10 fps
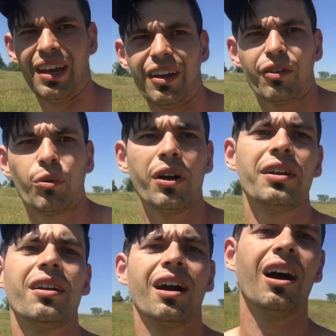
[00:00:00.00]
Hey
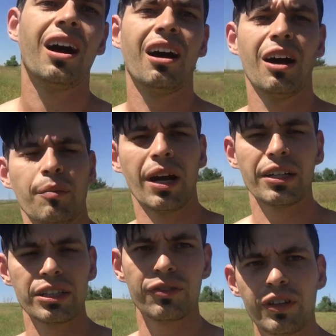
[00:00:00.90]
everyone, um, I
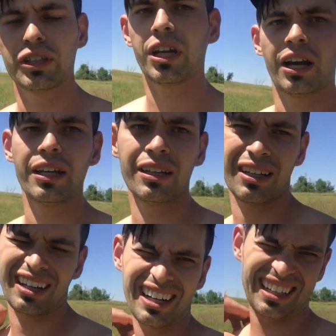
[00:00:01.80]
just finished
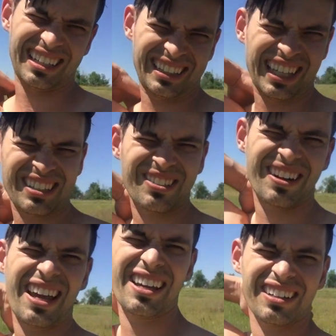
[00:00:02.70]
cutting uh,
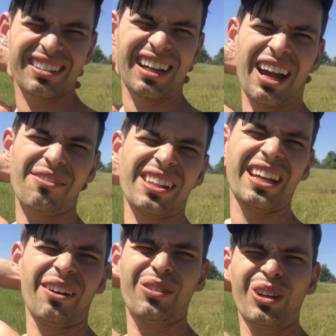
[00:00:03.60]
yesterday after
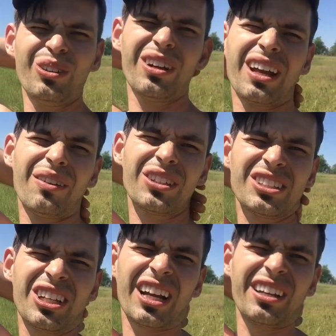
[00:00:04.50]
late afternoon and I'm
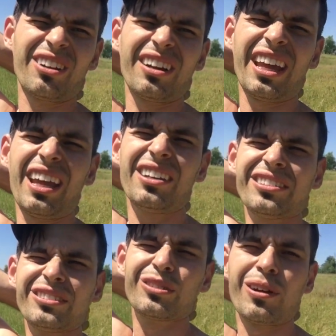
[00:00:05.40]
just checking on hay
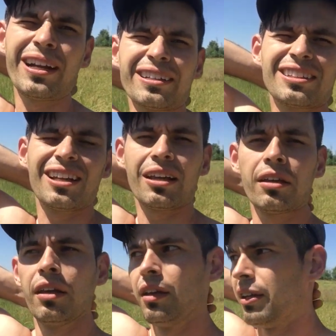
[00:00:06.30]
to rake today.
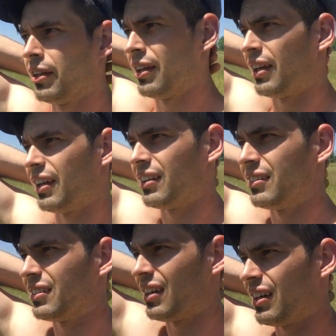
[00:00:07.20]

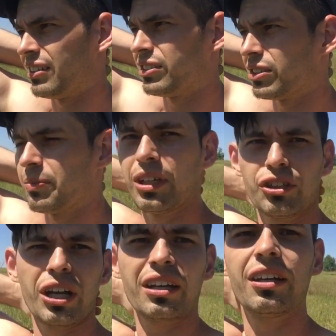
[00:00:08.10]
And uh, it's just me and
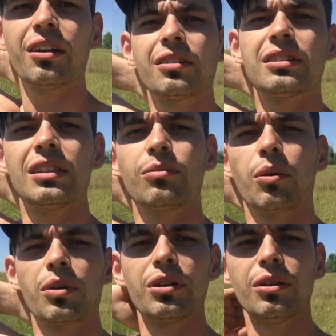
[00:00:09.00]
Jake here seeing
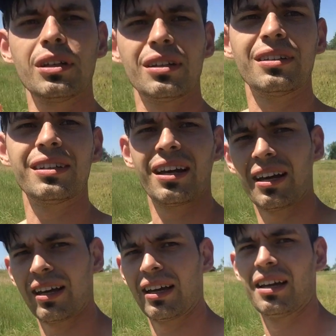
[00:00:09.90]
what we're doing and uh,
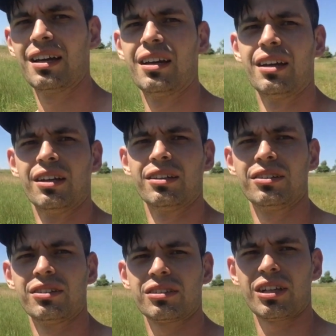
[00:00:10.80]

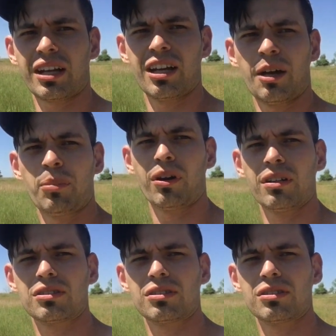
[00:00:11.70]
just checking up on it.